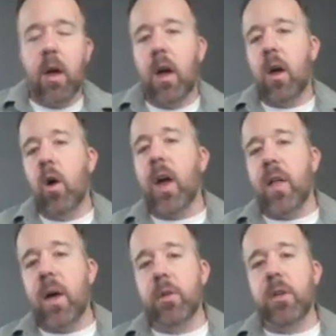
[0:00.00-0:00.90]
Okay,
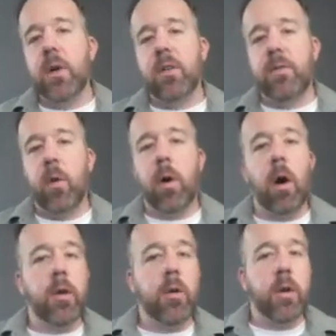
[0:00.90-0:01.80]
that will do it for
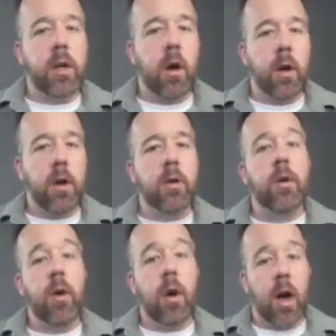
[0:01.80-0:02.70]
our unit on
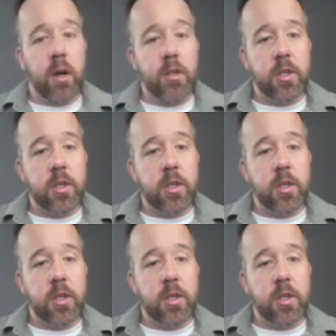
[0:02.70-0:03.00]
neurons.